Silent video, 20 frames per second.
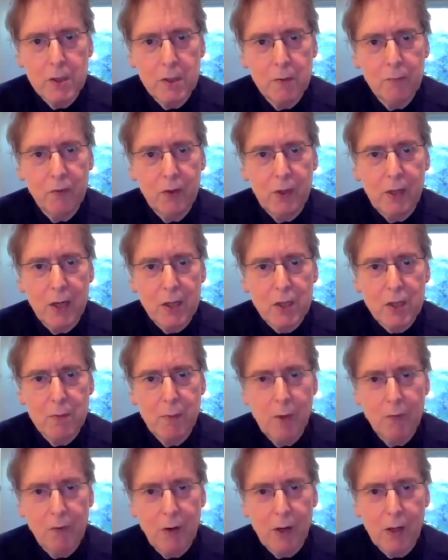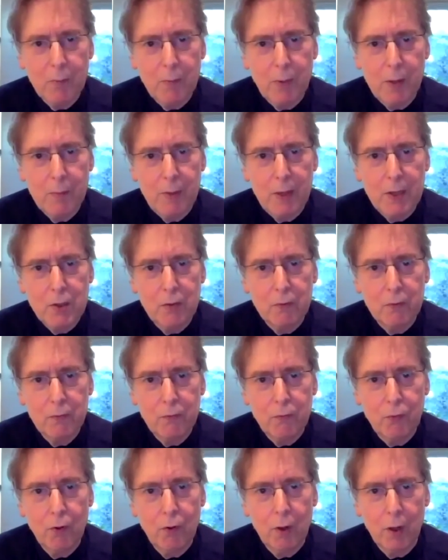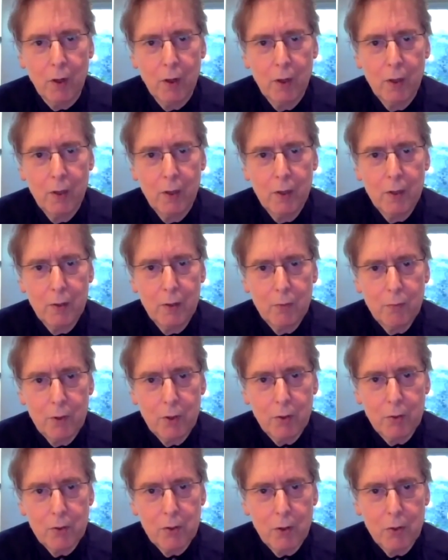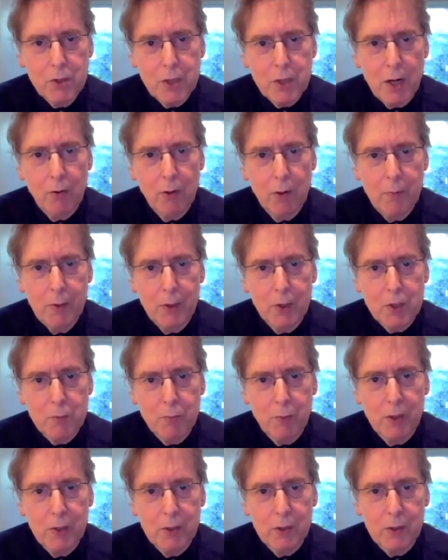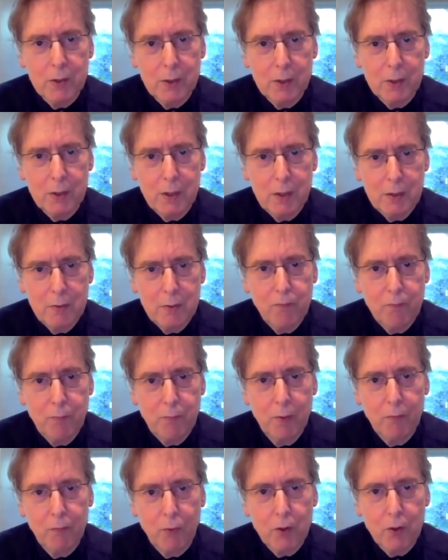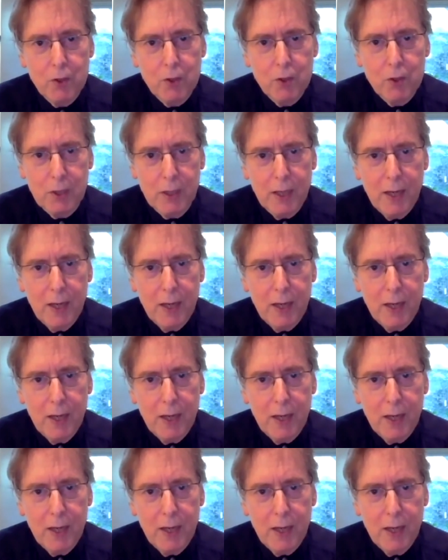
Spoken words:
Symphony asking me if I could play Beethoven 4 with Ozawa because Brendel had been forced to